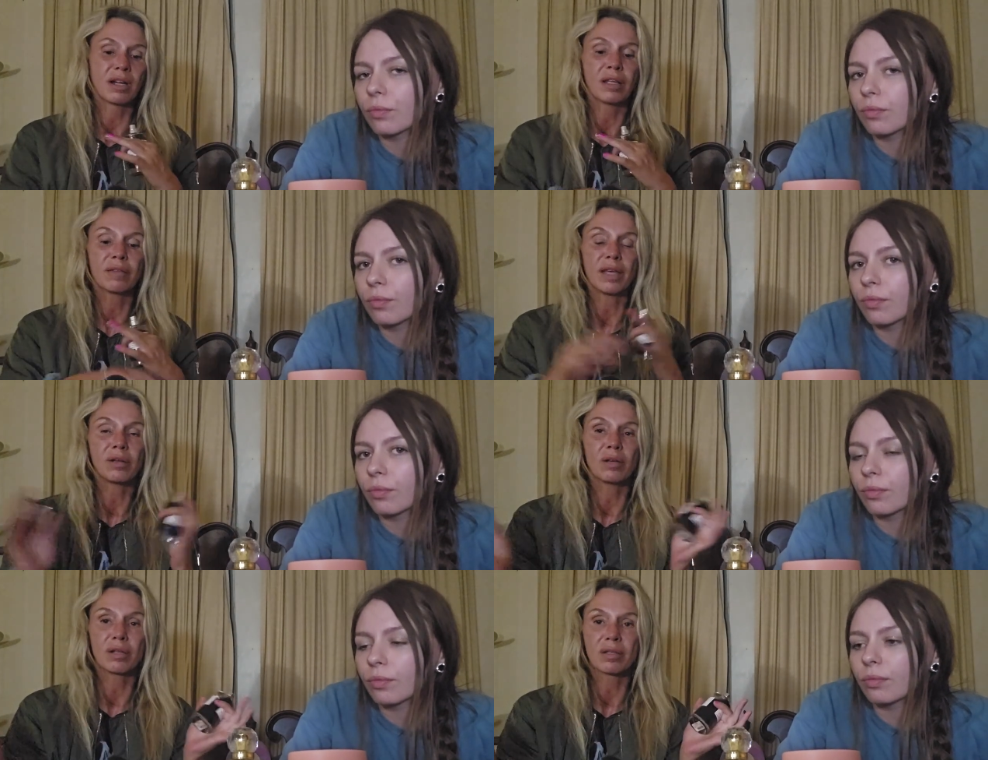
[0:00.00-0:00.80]
Speaker 1: None of, thank
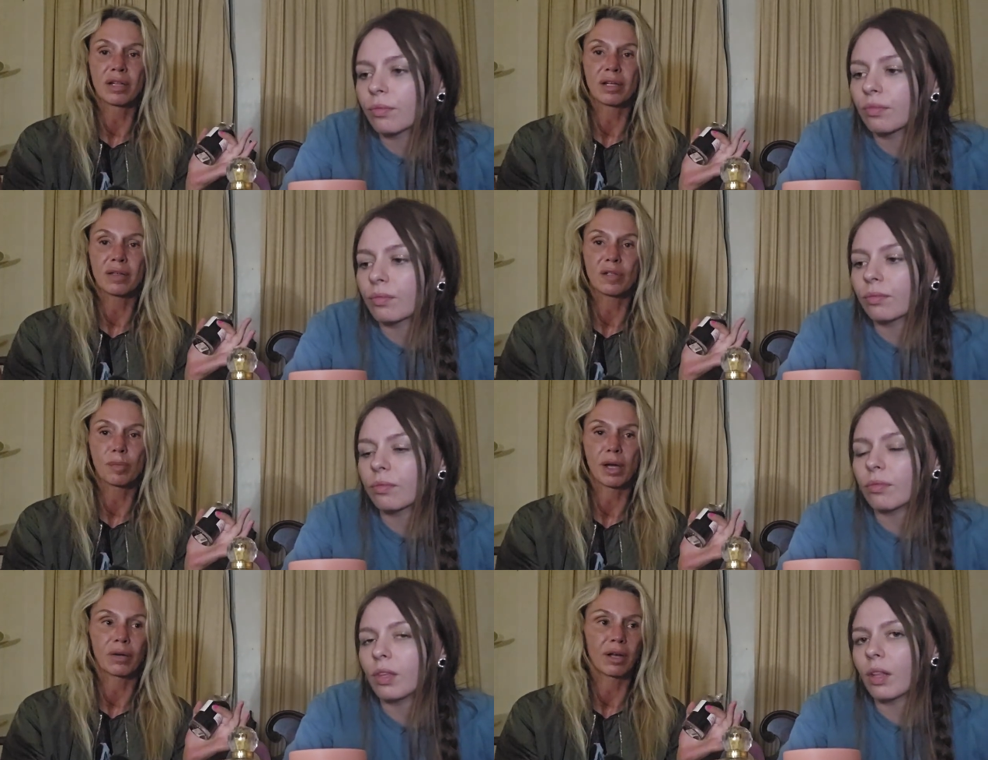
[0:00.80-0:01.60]
goodness none of these are
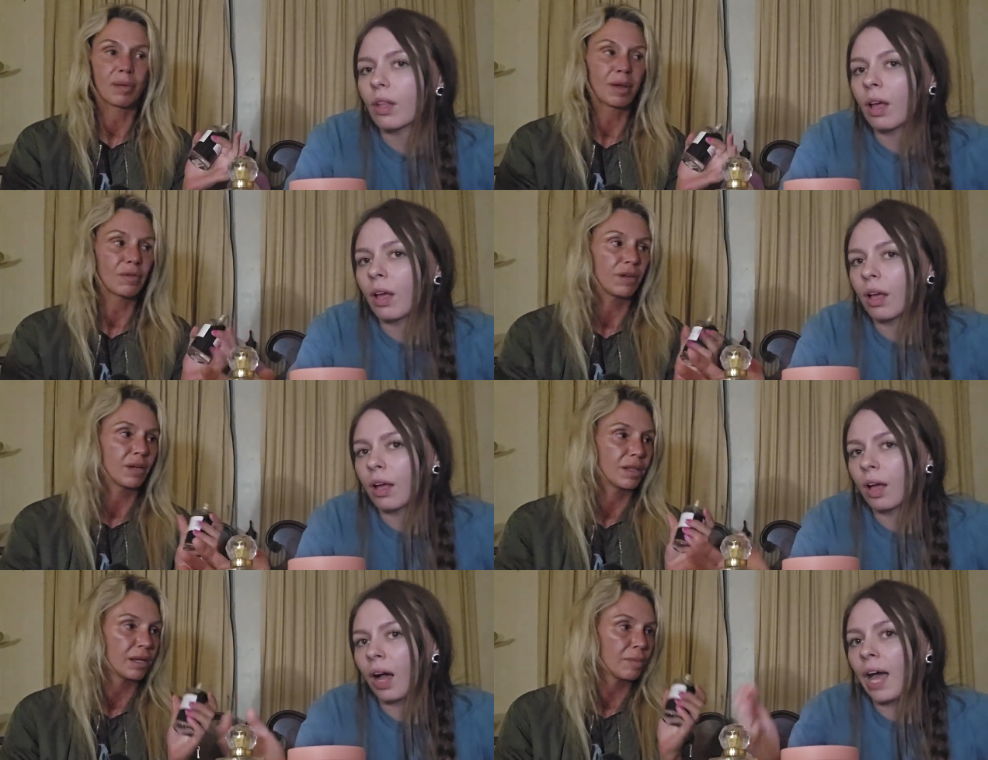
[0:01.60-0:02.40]
powdery. I'm not a fan
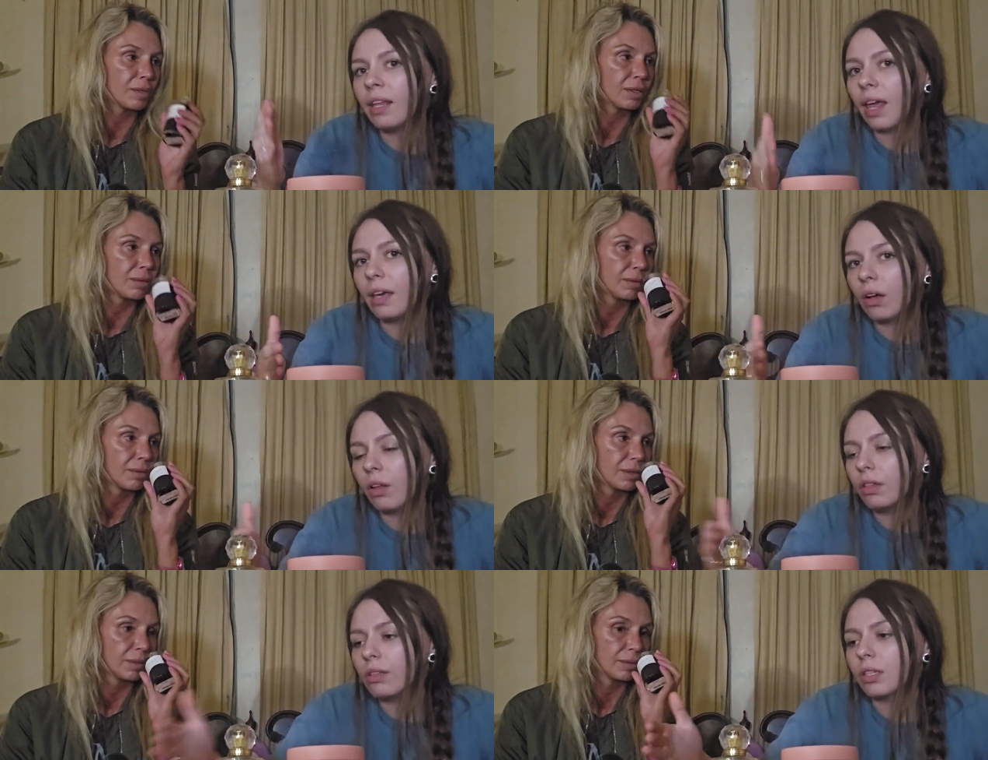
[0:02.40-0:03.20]
of that. I
Speaker 2: but. like
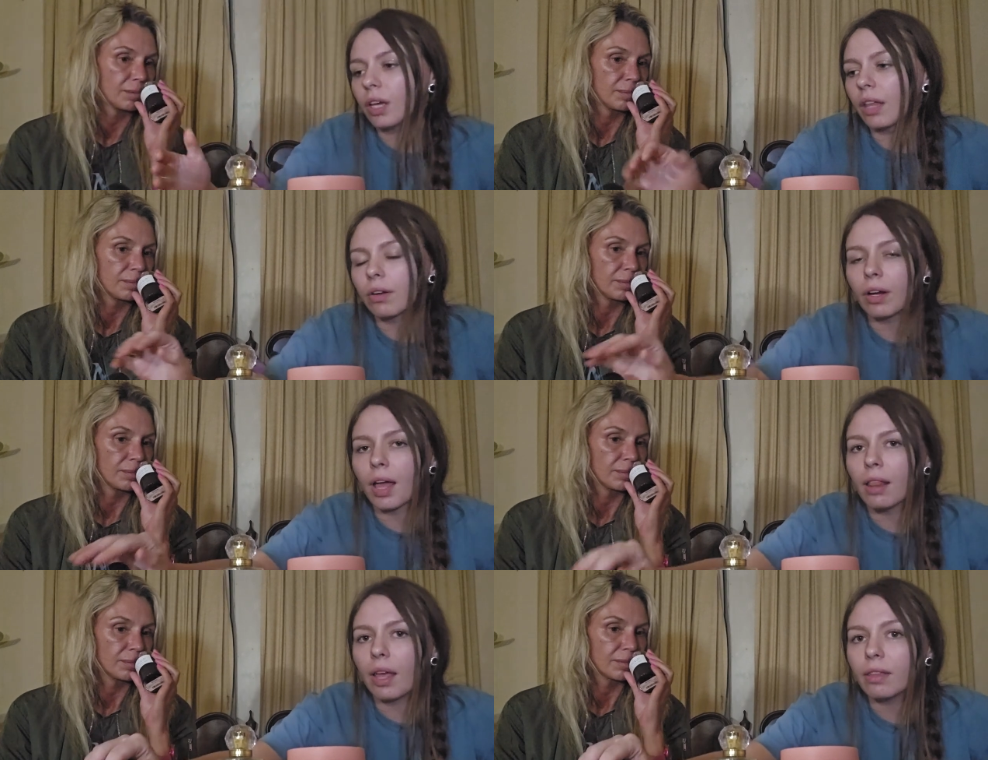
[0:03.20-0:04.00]
all these together, and
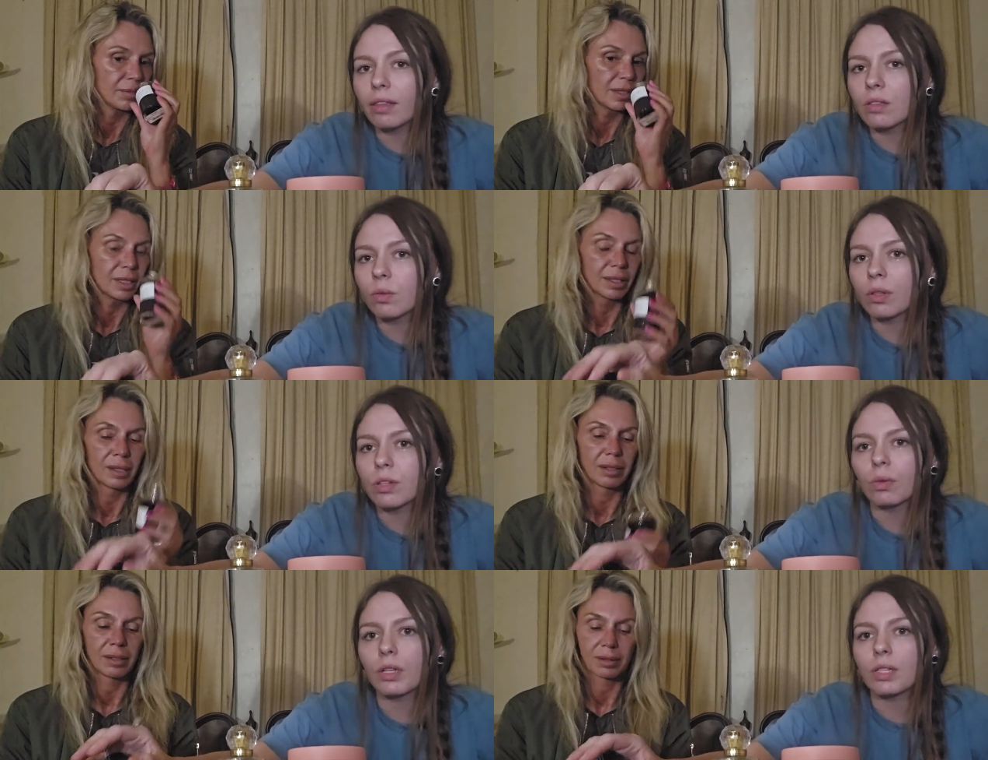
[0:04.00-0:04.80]
I like this one.
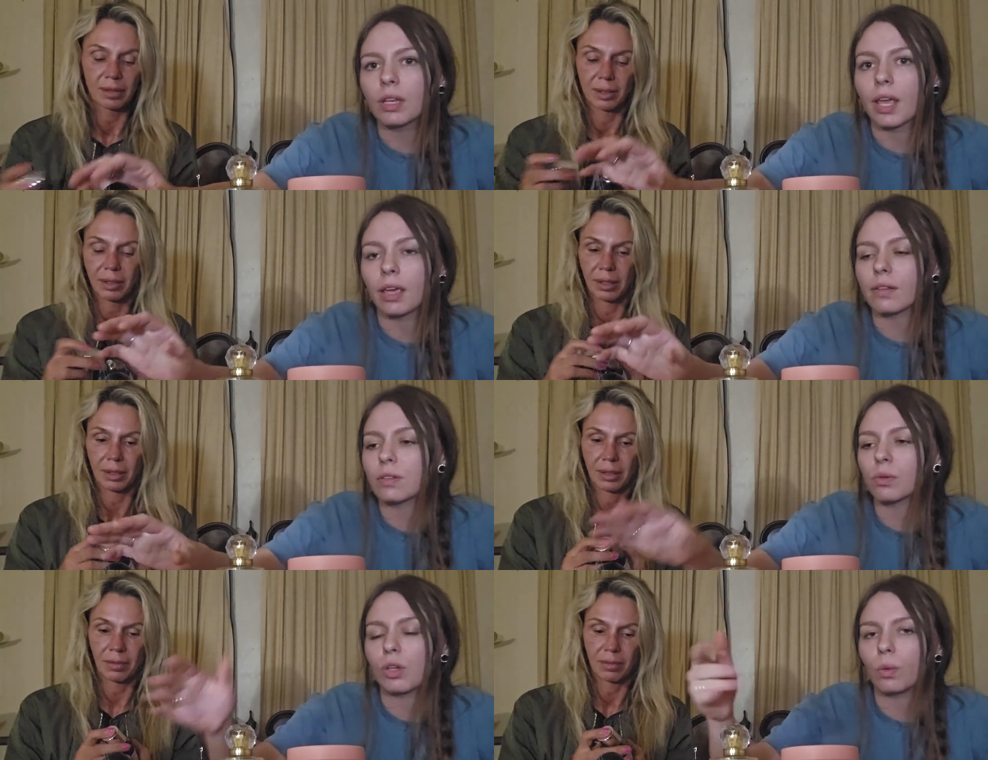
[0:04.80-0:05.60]
This one is
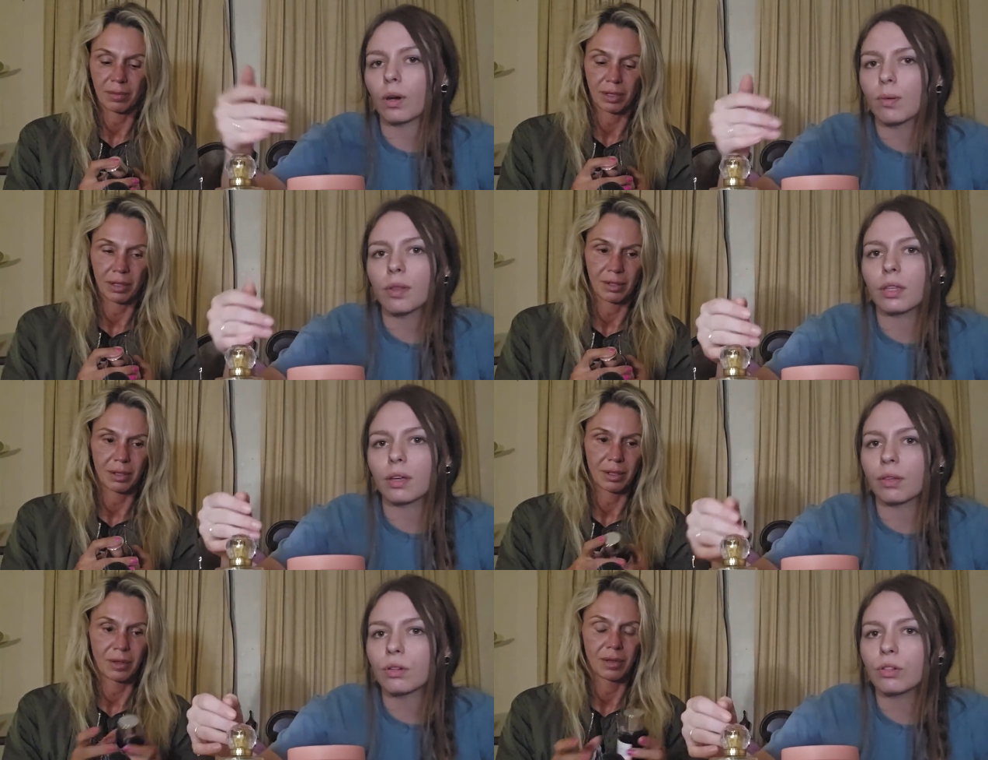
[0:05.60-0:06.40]
enhanced when you wear it with the
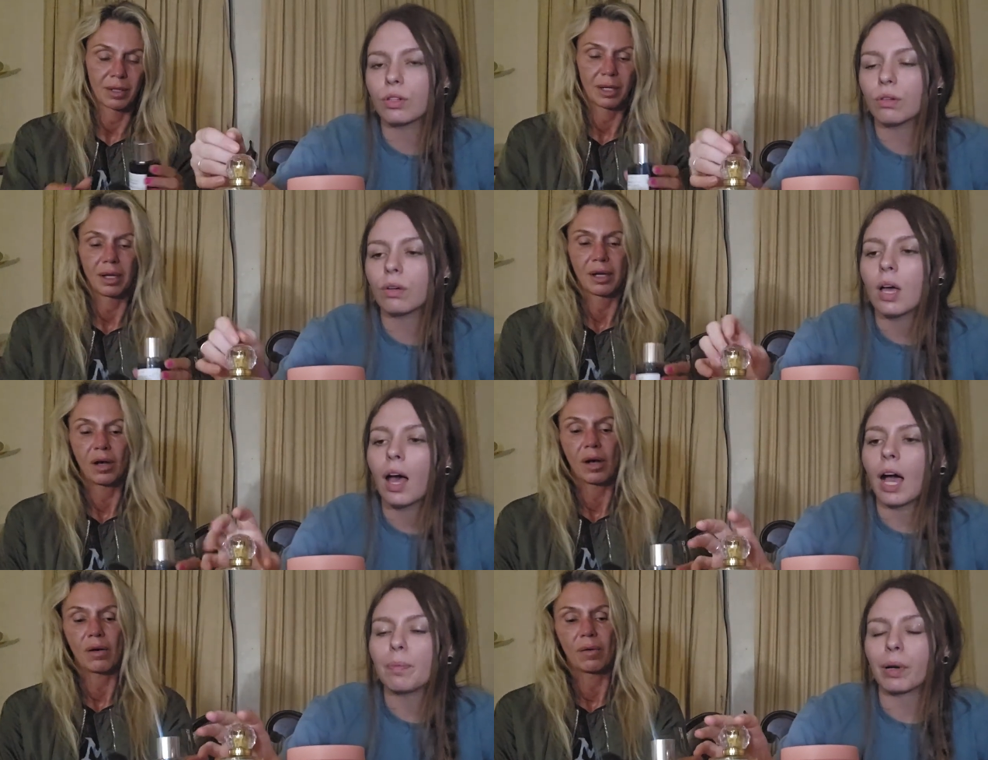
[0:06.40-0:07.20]
other two.
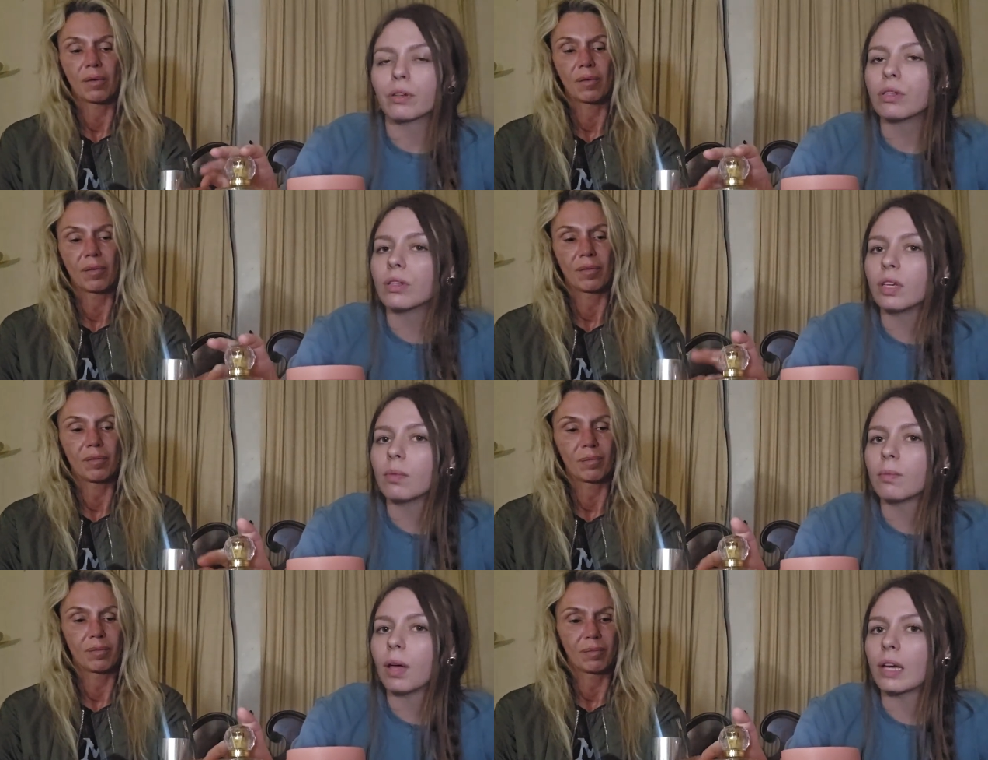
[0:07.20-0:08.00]
I personally,
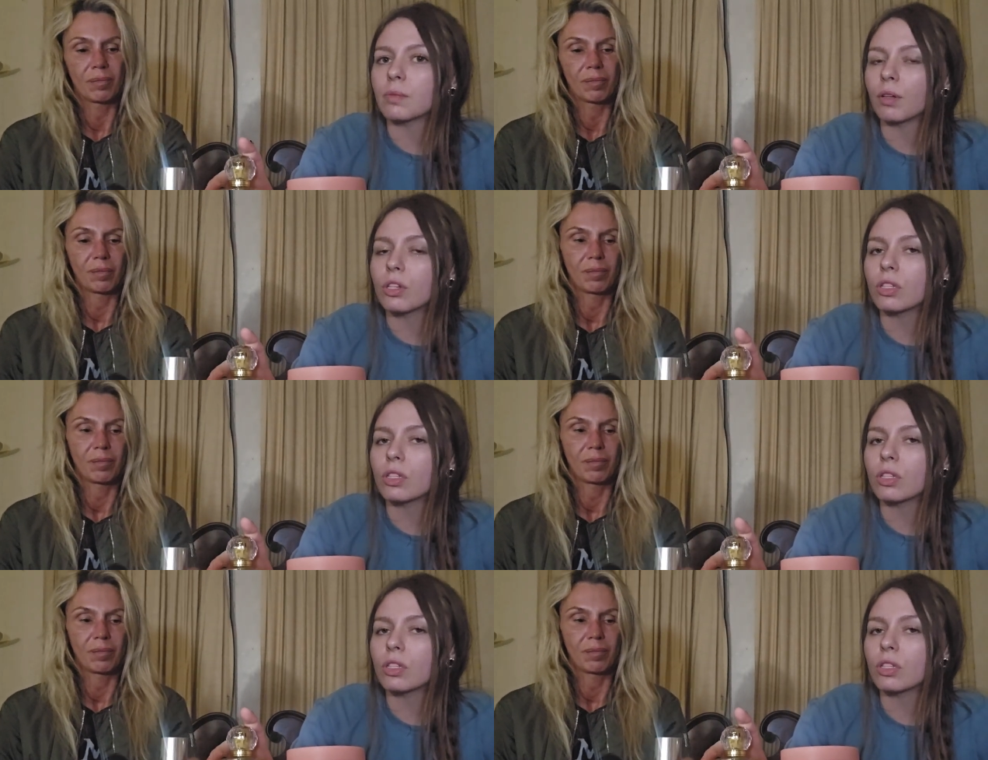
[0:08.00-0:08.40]
am, as much